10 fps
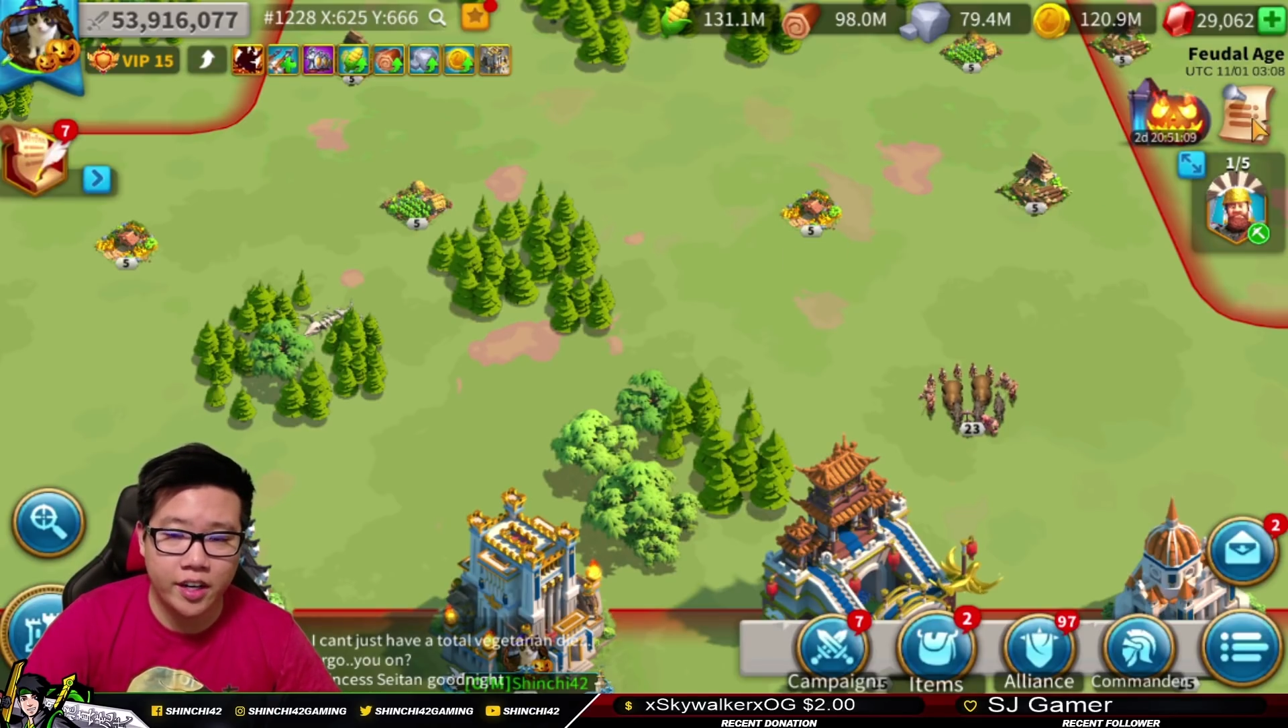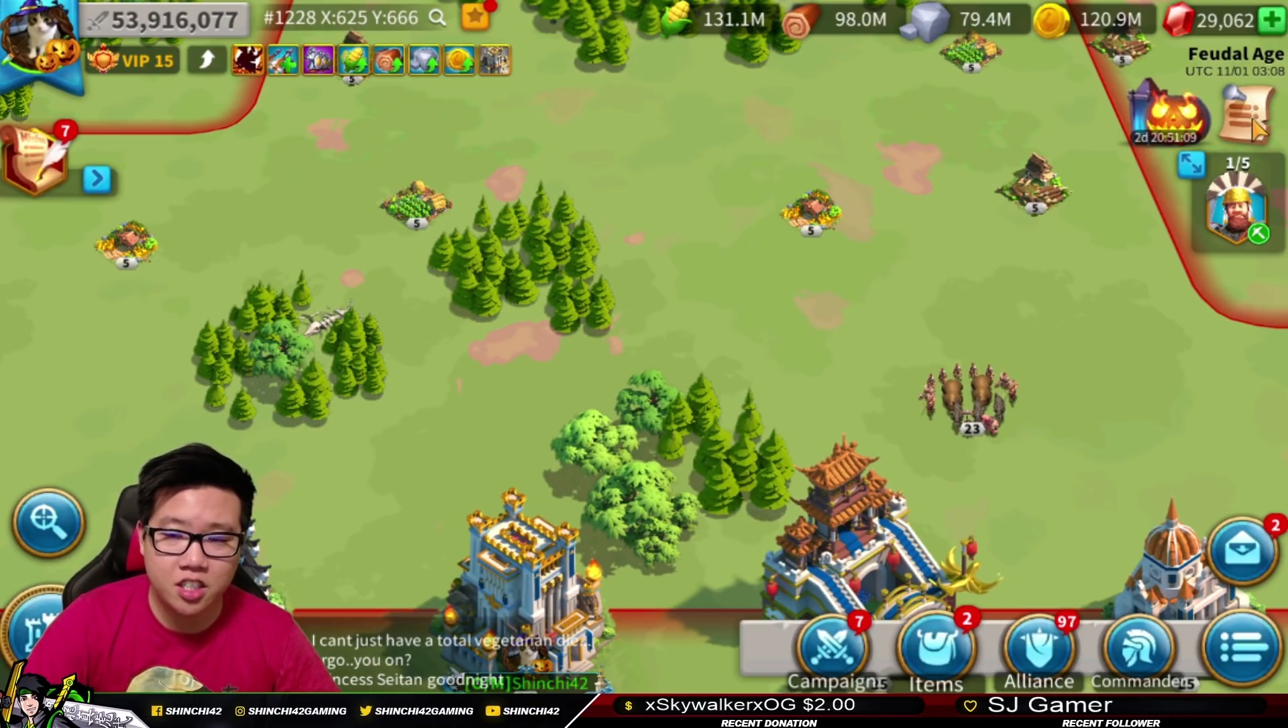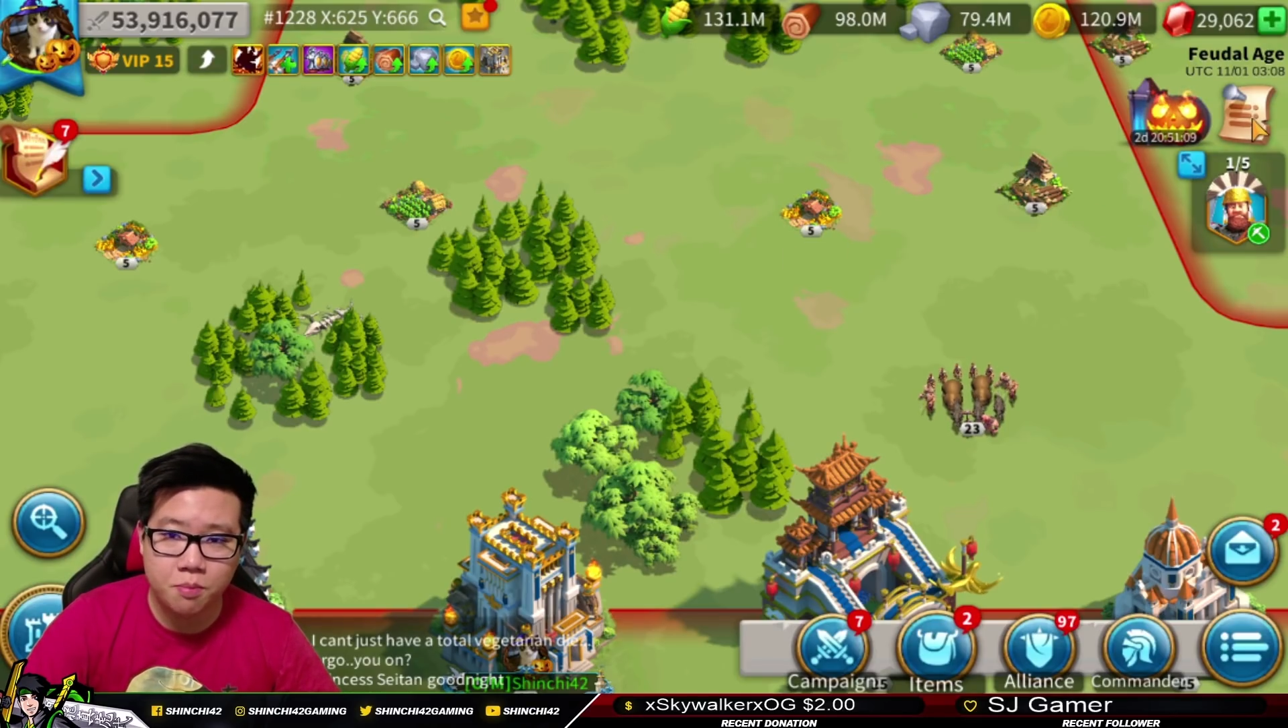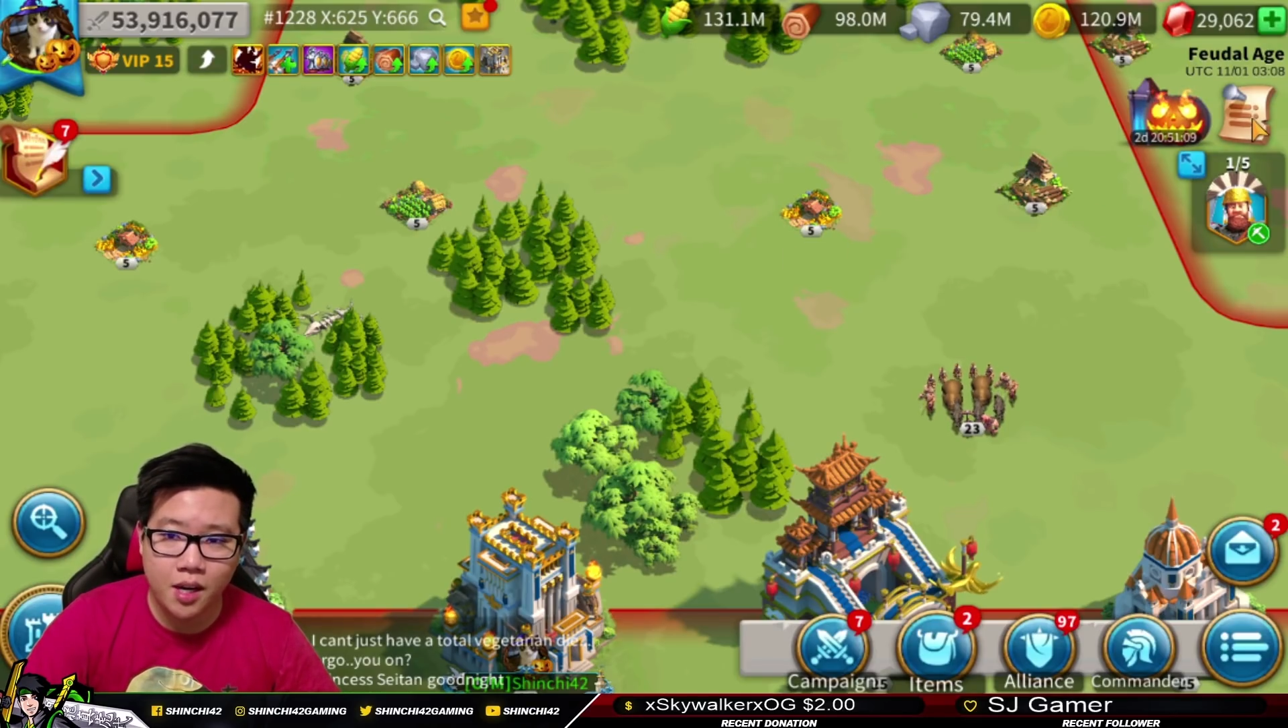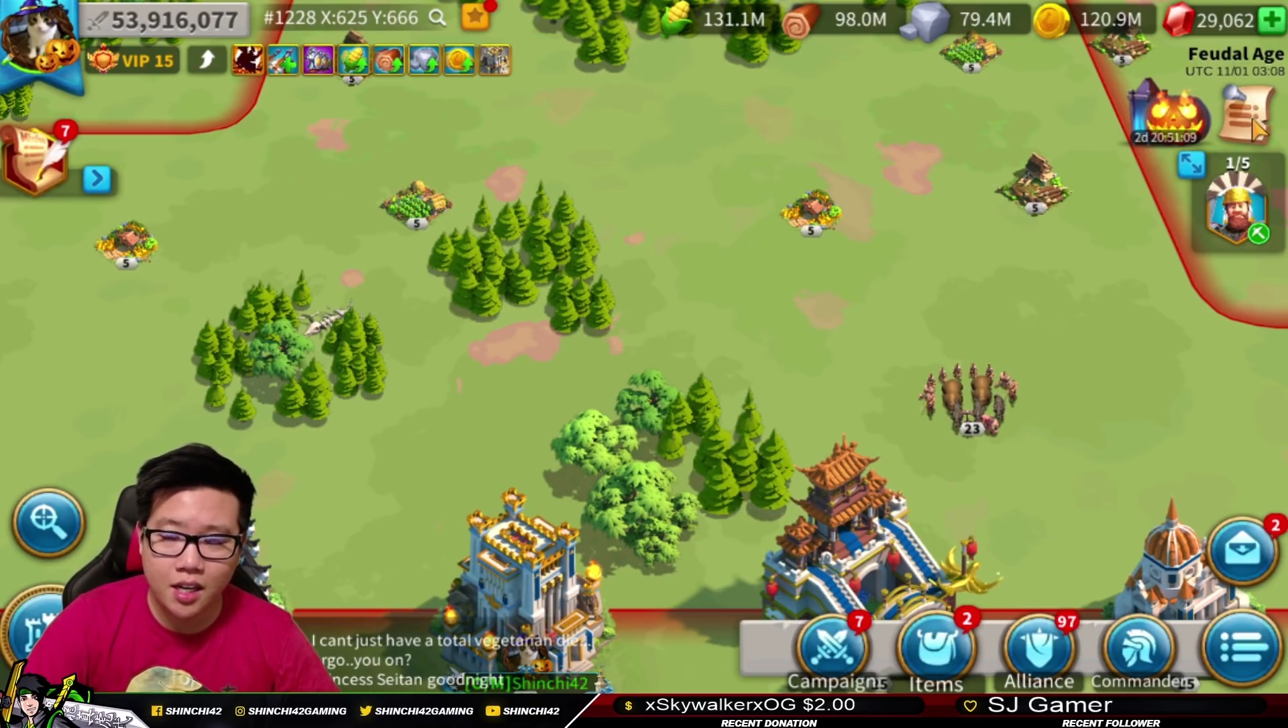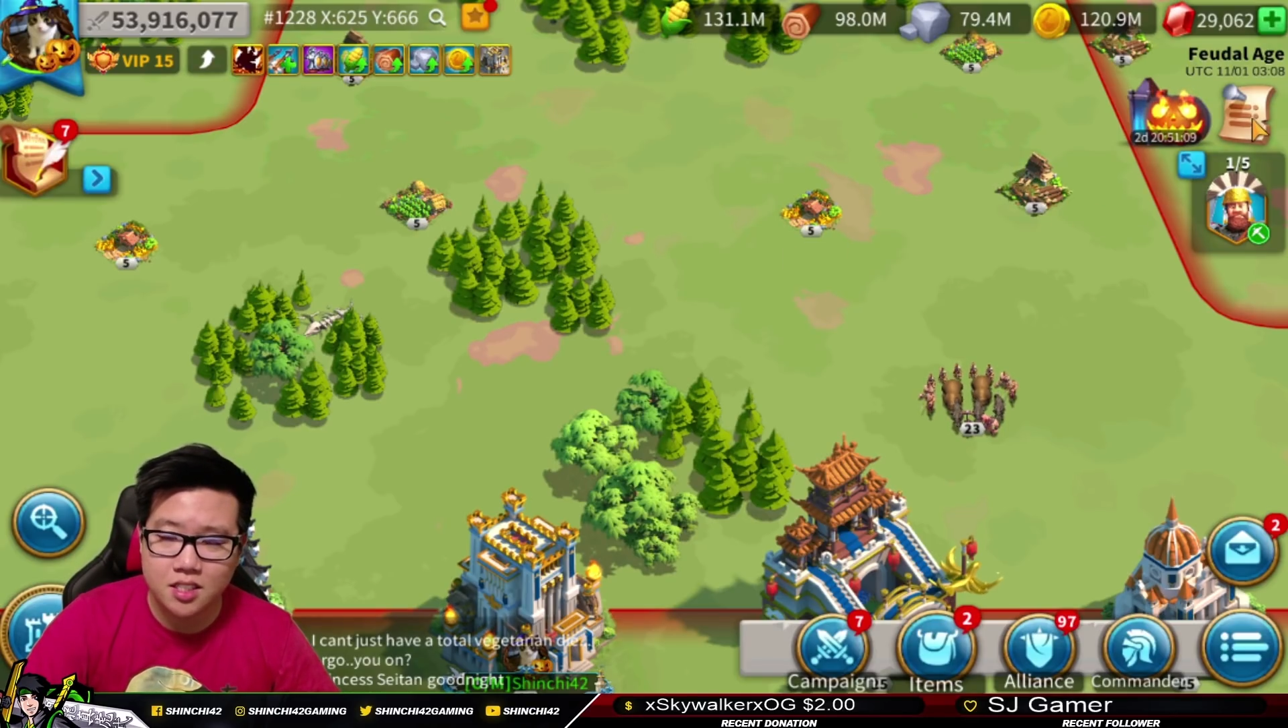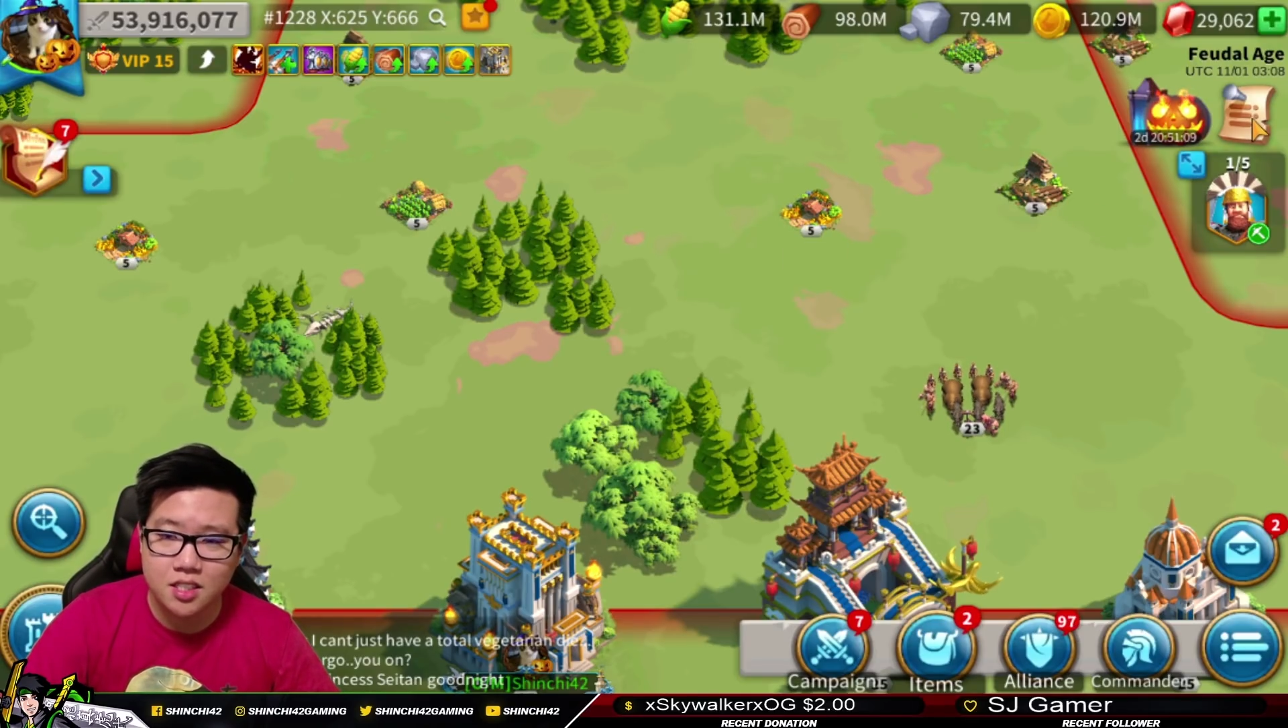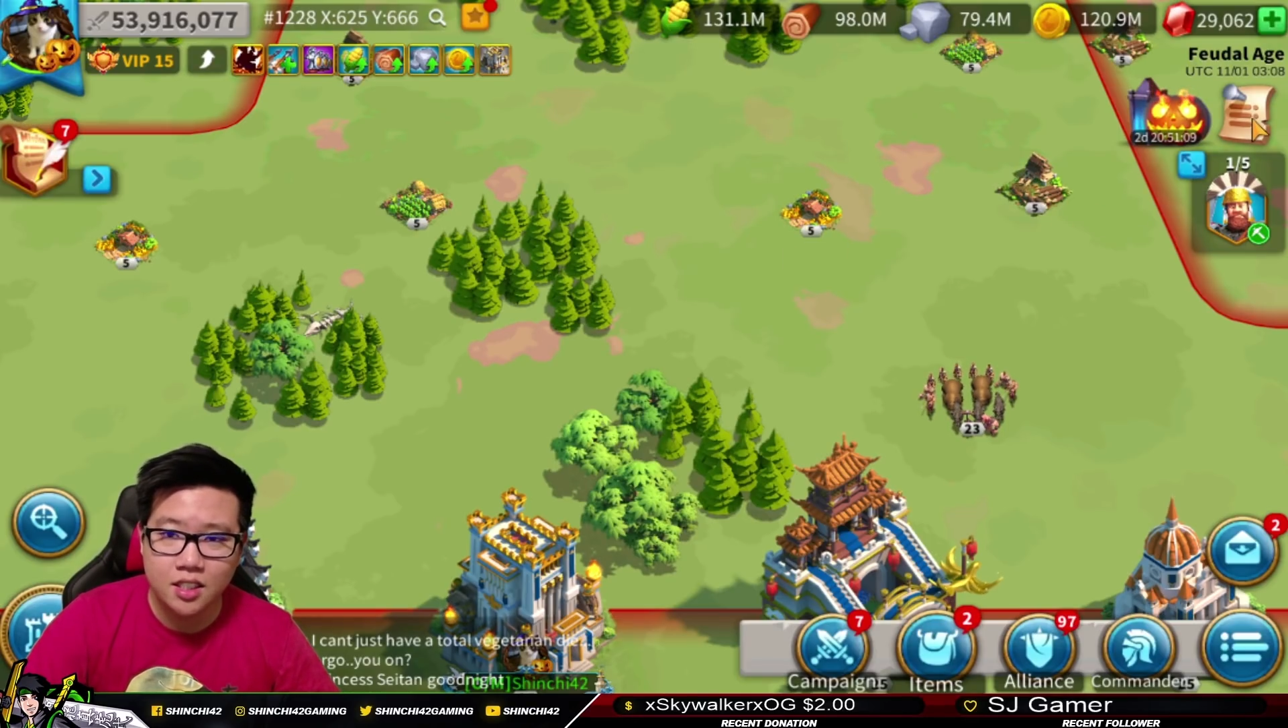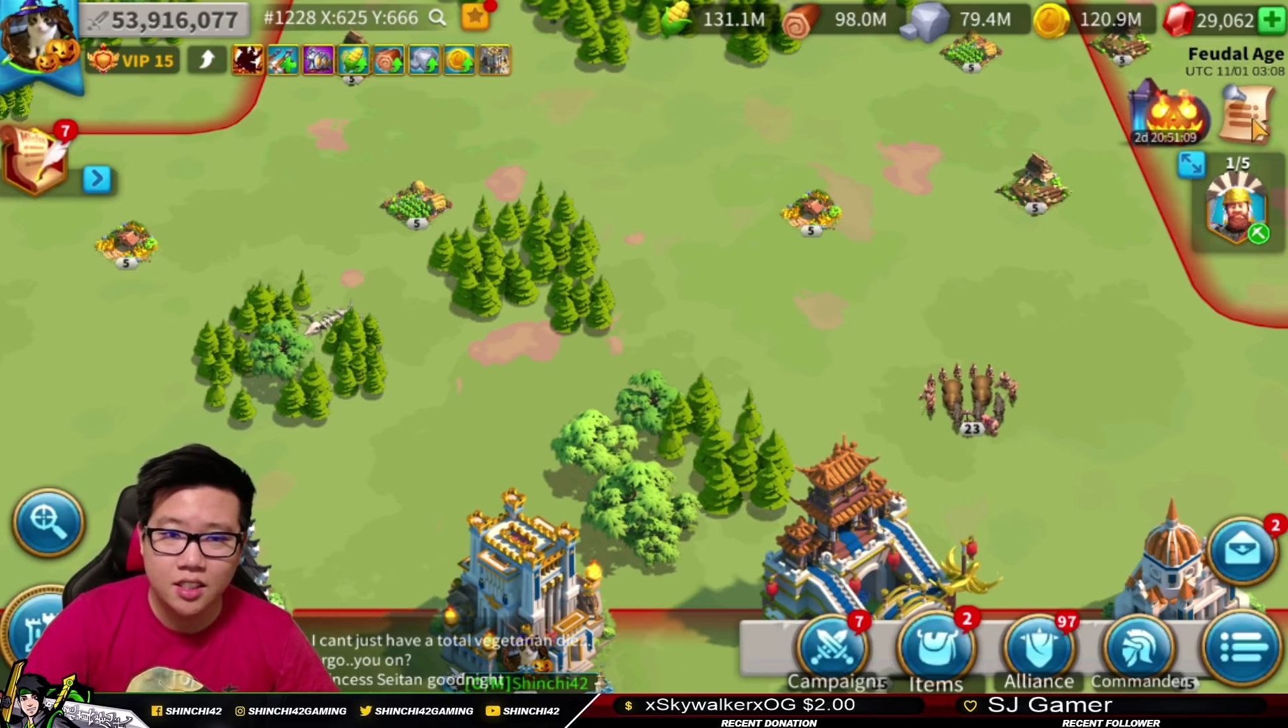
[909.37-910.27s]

Xbox.